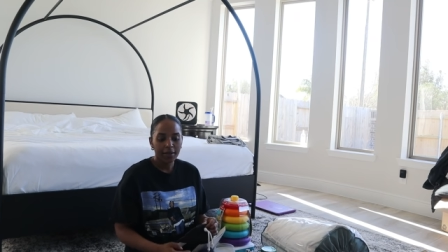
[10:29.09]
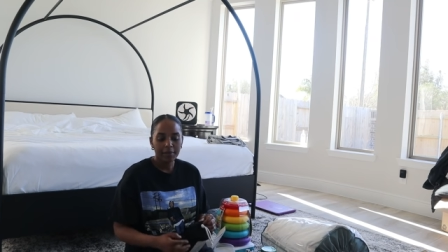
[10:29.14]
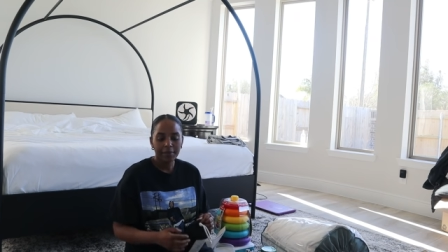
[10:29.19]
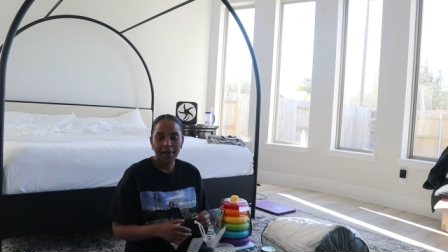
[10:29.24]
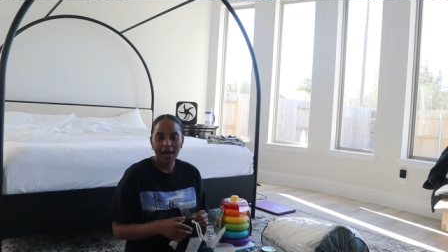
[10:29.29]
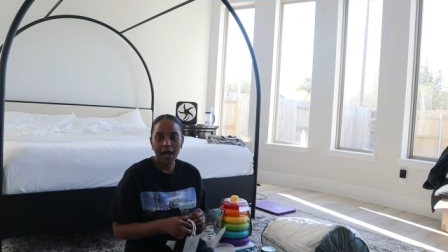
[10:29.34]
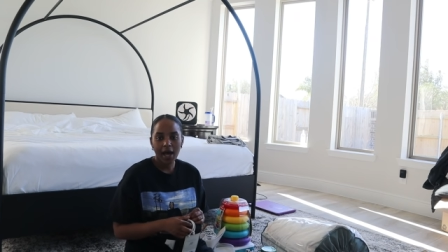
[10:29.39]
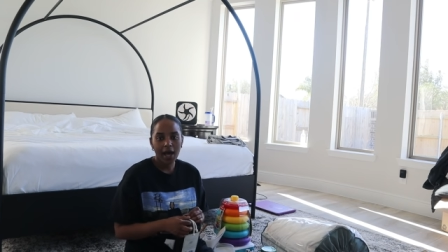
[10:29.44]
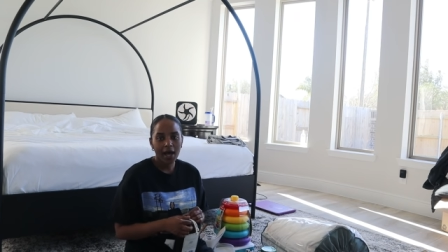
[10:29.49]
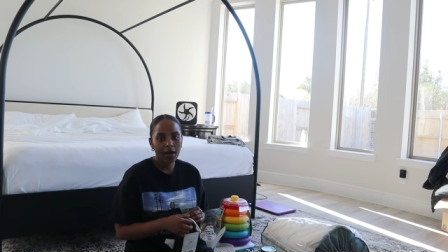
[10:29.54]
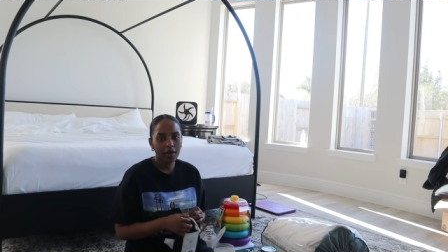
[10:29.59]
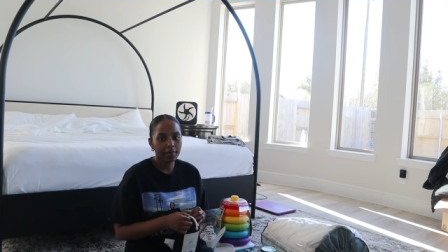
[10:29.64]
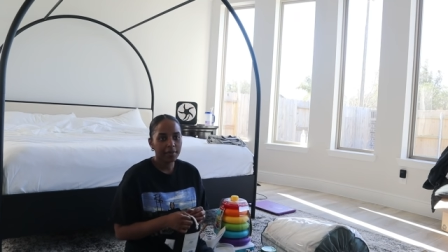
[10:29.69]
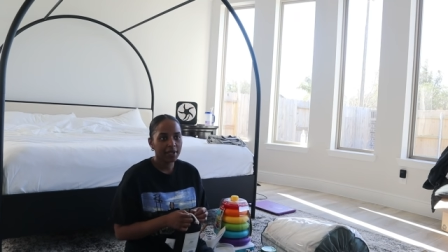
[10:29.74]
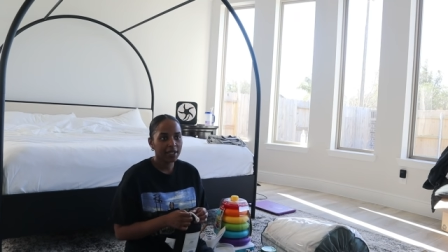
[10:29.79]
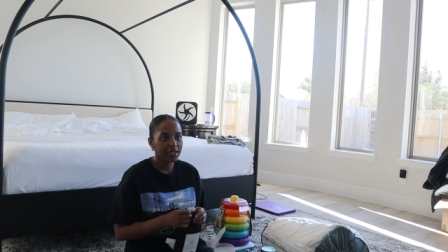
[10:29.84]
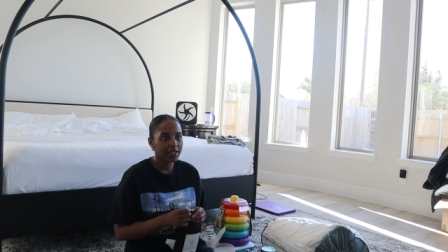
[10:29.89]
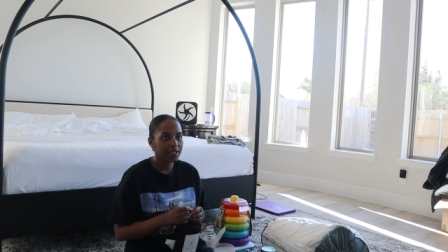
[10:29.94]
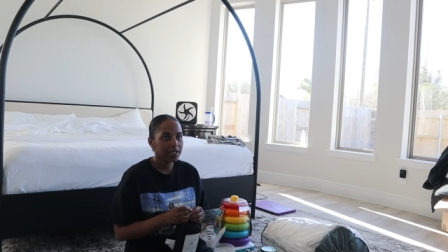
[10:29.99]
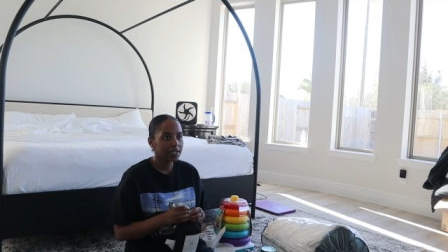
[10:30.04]
By all
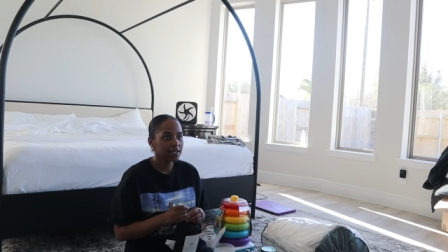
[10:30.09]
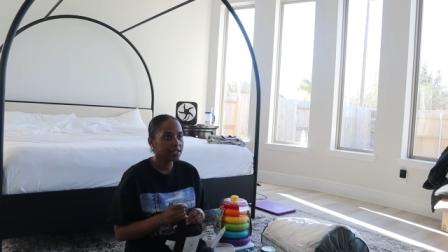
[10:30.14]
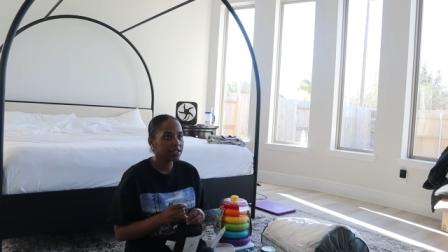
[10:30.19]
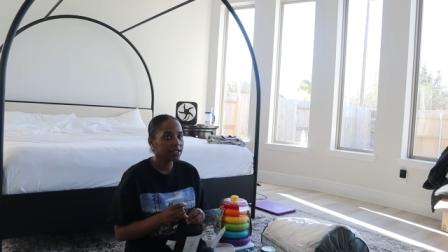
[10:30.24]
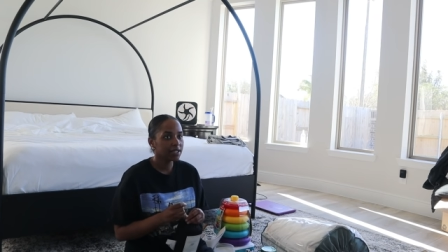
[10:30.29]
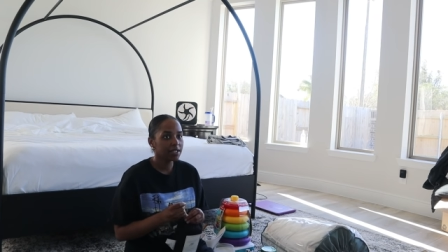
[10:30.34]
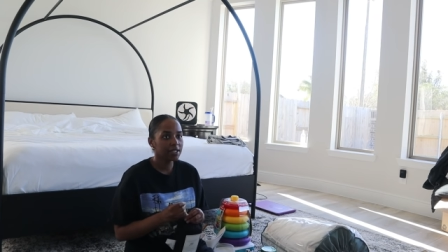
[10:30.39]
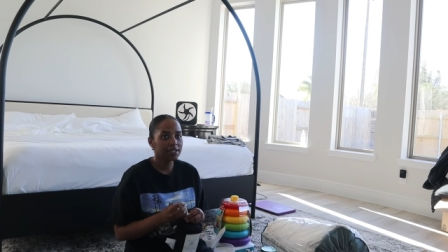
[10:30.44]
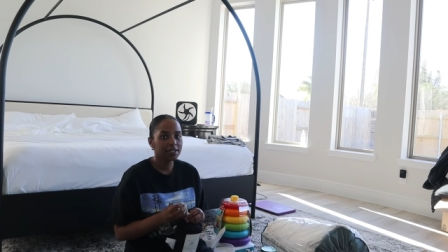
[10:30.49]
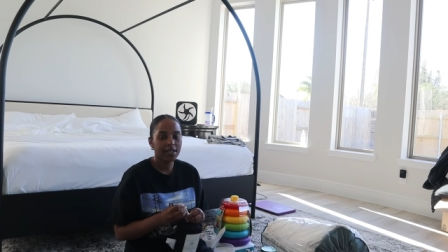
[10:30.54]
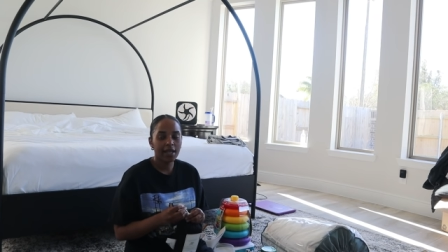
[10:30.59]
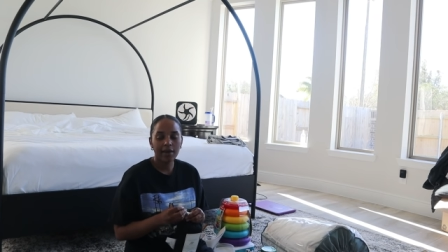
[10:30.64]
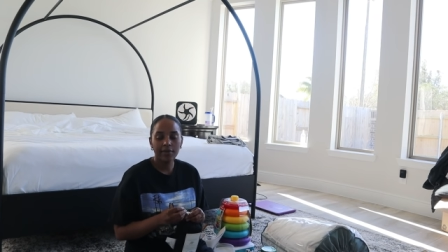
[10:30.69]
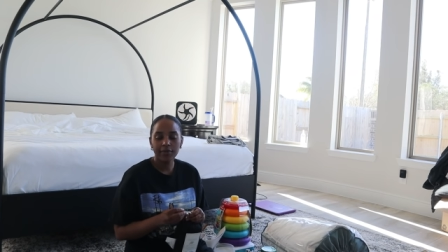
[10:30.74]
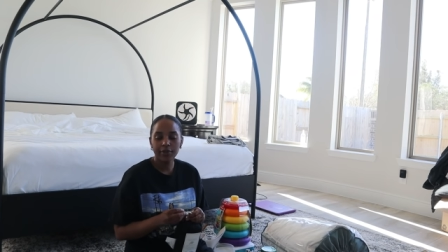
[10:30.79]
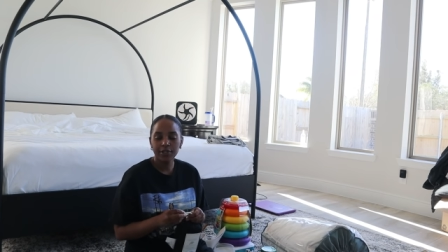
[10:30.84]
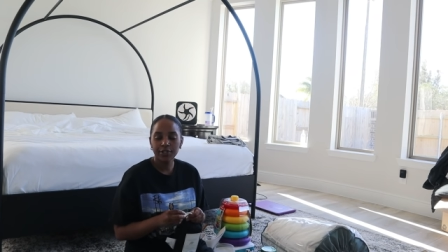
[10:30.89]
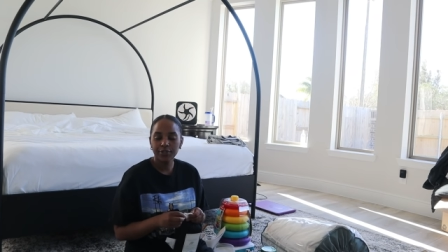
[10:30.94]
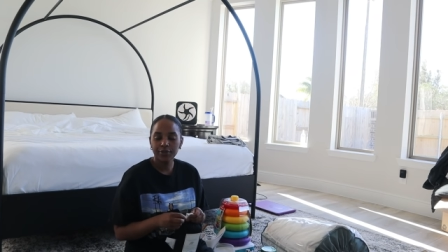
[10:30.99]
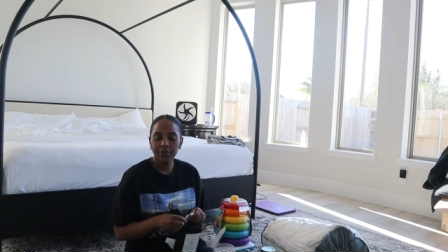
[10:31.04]
means, it is
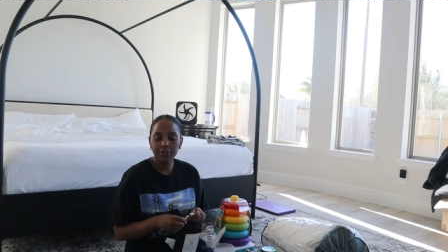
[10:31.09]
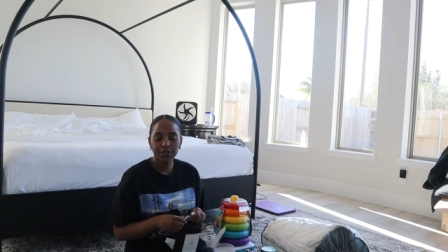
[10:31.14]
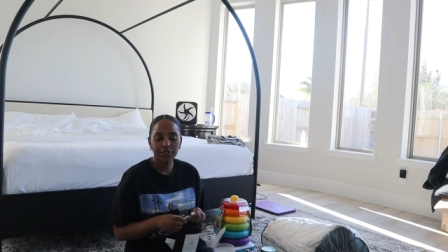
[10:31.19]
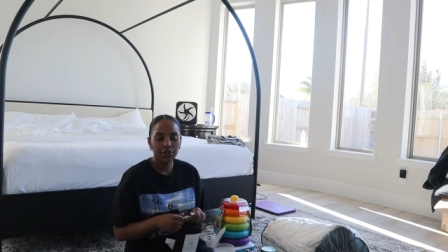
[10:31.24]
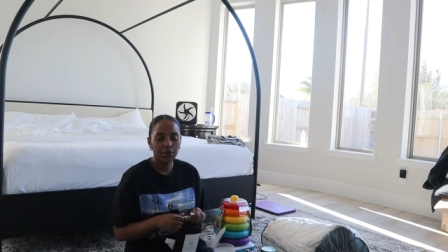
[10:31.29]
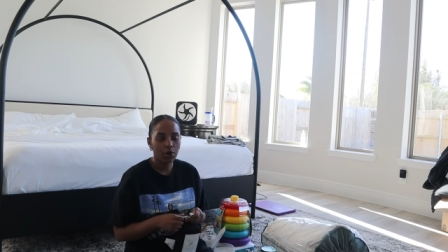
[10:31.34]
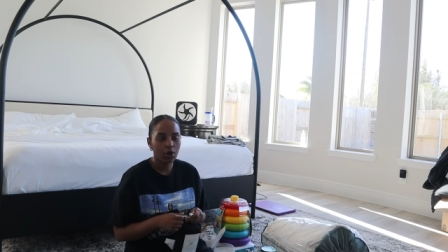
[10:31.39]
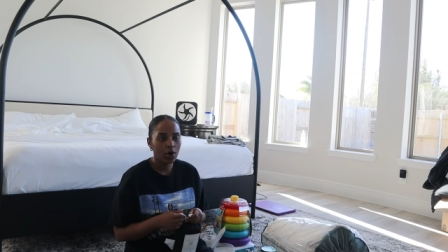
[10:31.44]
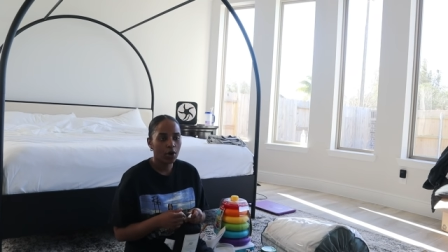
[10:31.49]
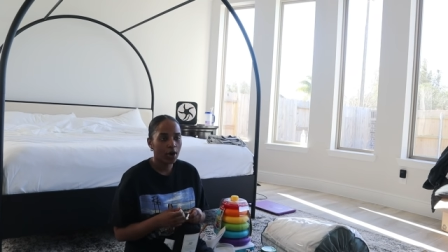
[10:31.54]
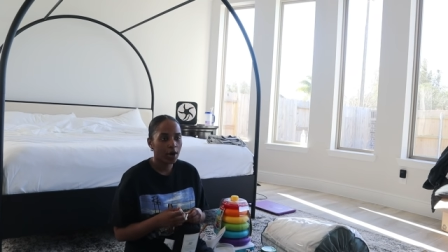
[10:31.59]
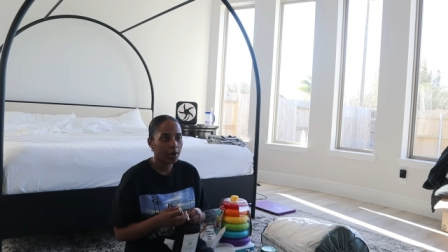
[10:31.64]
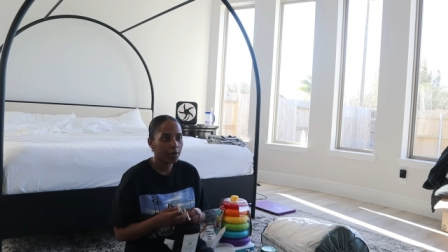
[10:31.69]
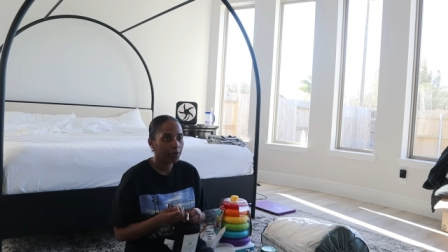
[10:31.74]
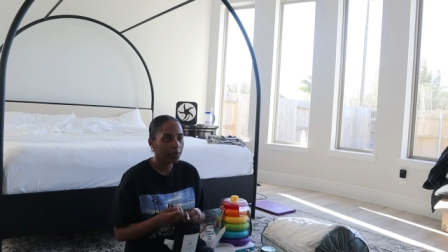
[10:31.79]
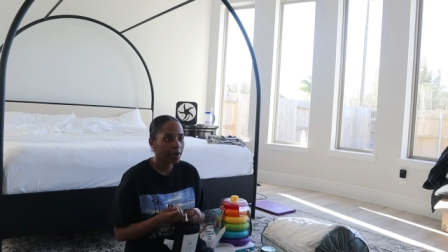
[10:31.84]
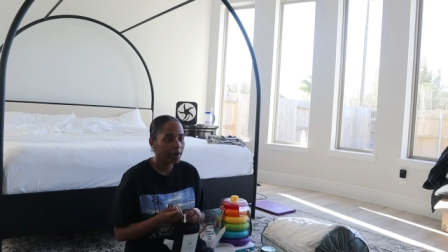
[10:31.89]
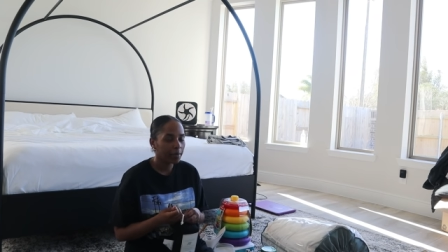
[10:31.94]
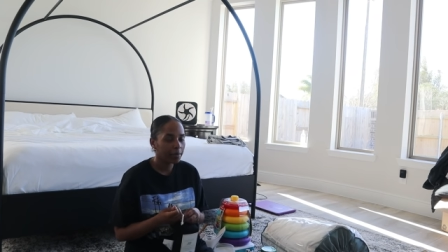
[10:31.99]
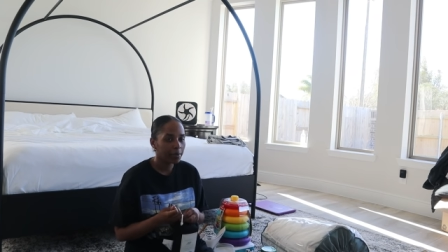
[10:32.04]
not Restoration
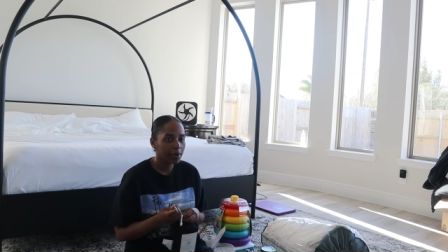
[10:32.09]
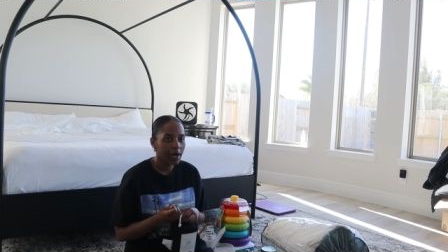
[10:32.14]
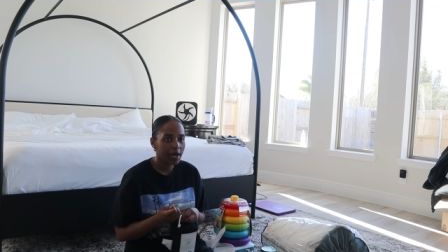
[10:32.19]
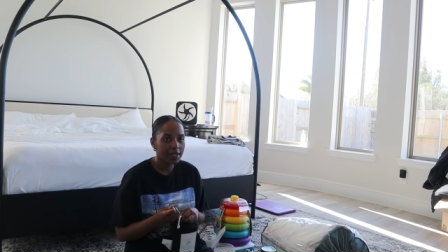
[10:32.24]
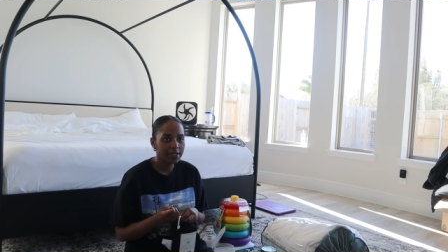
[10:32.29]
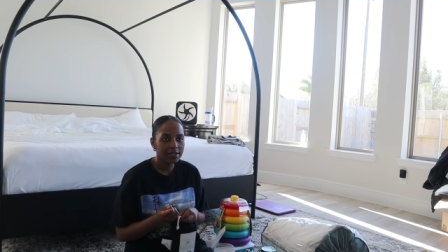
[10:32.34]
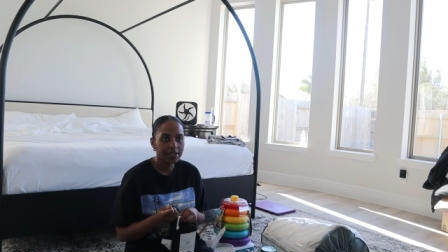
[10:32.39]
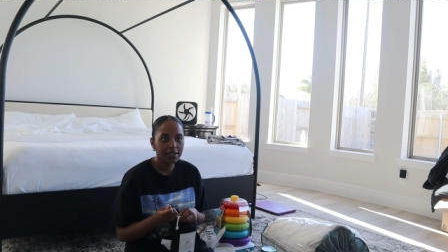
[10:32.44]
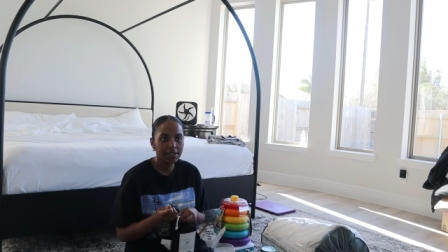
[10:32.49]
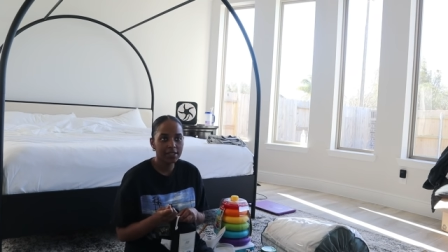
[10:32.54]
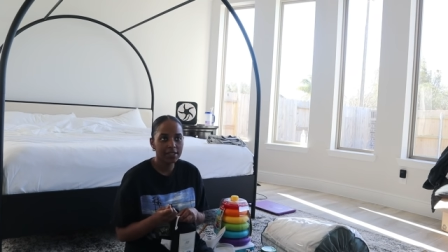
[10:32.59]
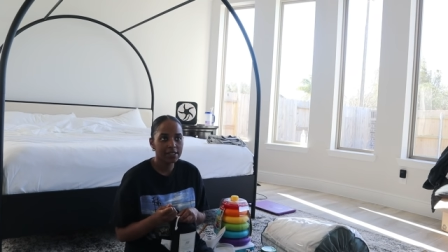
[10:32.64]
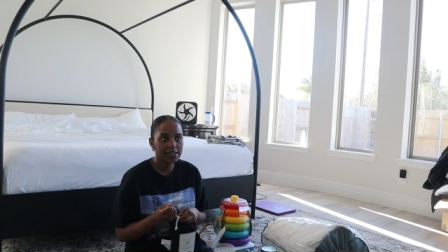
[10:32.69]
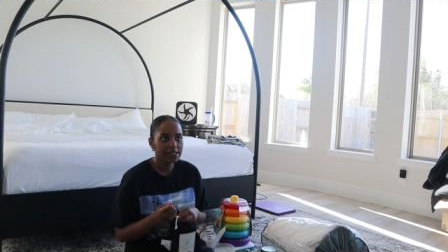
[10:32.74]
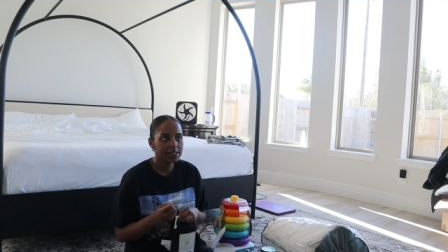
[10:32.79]
Hardware prices.